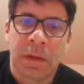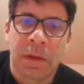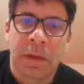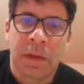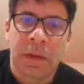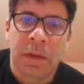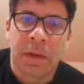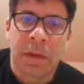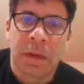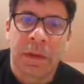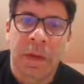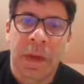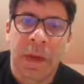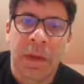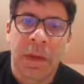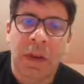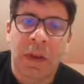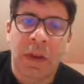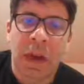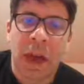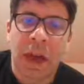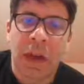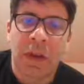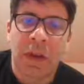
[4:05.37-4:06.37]
the
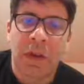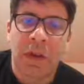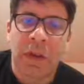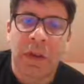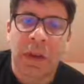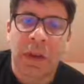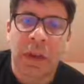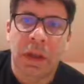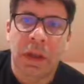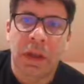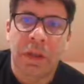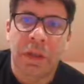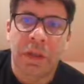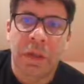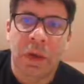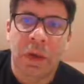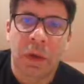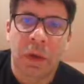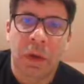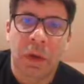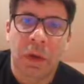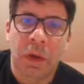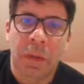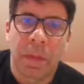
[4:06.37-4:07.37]
knight on
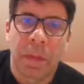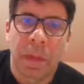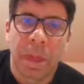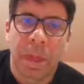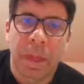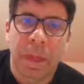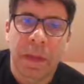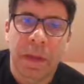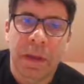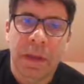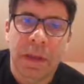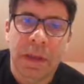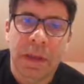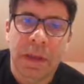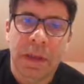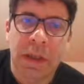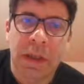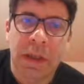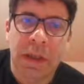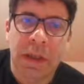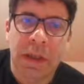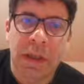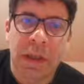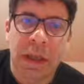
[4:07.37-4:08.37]
c4.
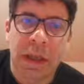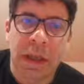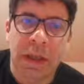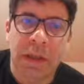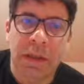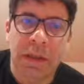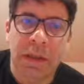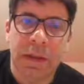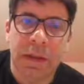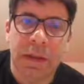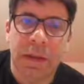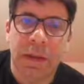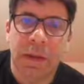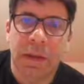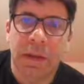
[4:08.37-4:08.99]
C6.